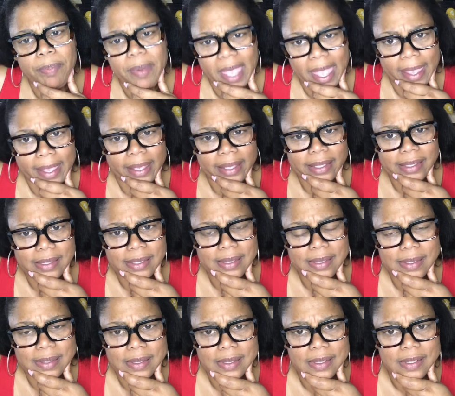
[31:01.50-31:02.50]

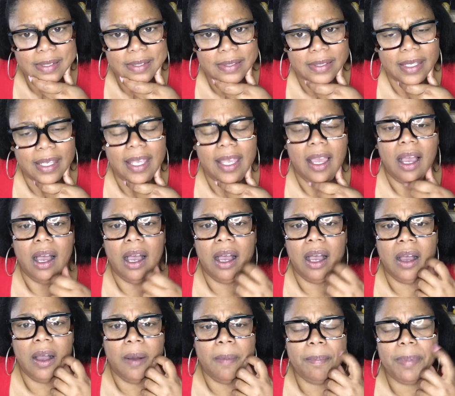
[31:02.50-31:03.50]
best.
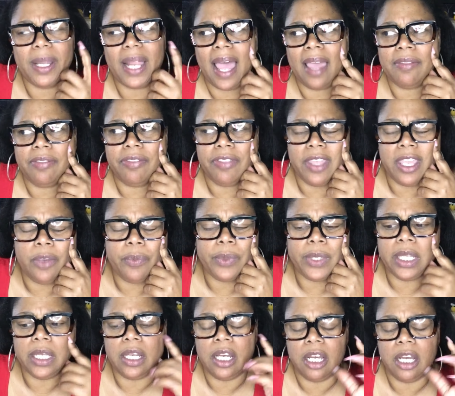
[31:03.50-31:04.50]
Um, but I think
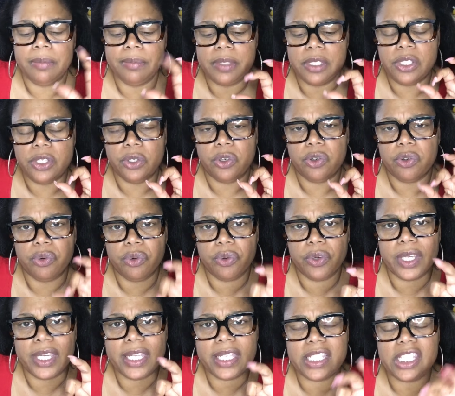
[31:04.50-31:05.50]
when it comes to
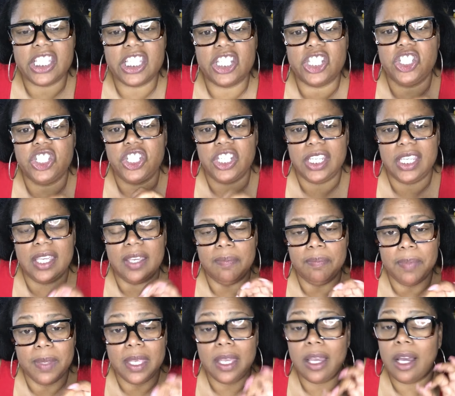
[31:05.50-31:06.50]
Chris, she
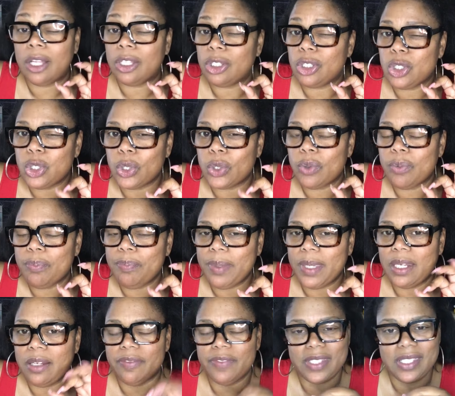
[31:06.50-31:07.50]
can be a little
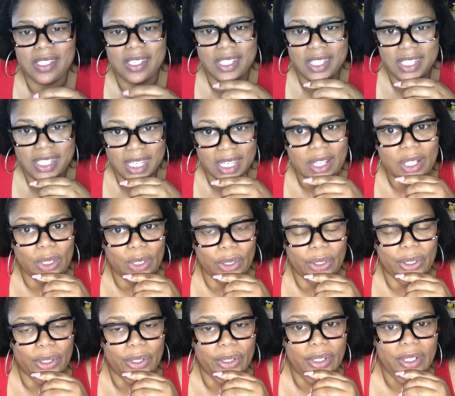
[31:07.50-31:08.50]
bit of a
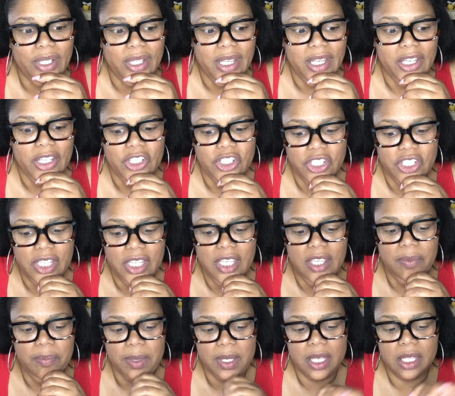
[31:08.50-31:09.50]
stickler. She
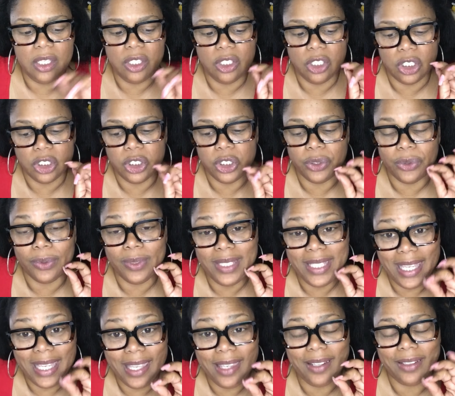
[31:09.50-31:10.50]
can be a little
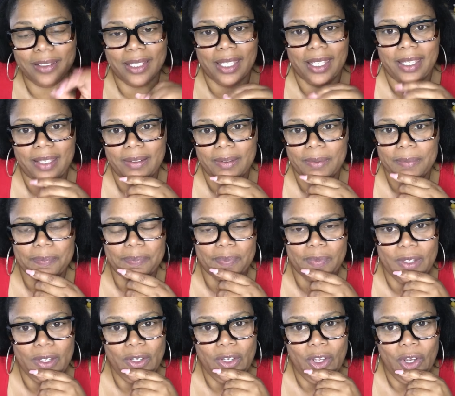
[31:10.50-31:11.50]
needling,
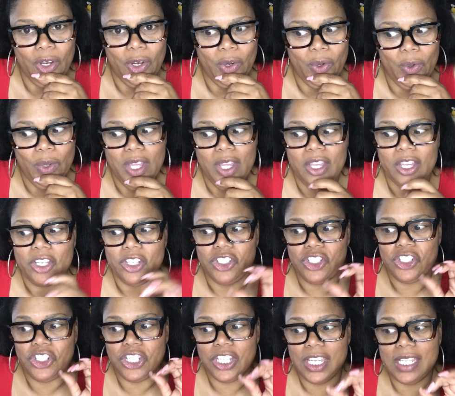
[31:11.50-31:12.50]
you know.
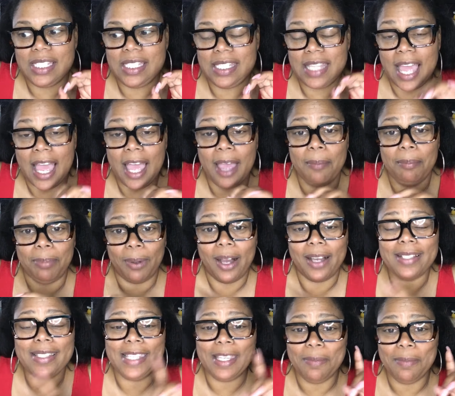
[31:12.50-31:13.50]
She's not
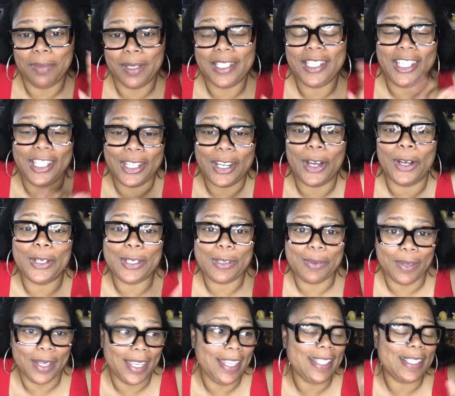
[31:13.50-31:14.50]
bossy, but she knows
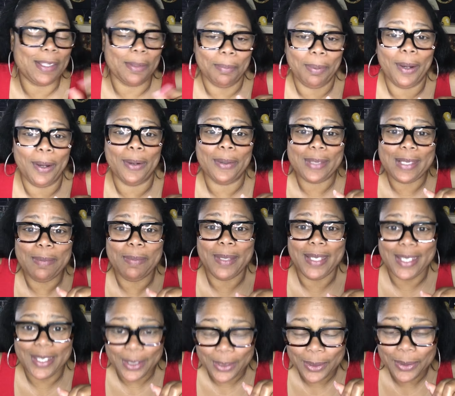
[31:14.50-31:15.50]
what he's supposed to
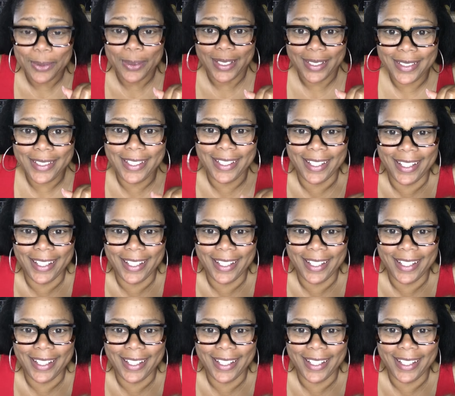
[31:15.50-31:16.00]
be doing.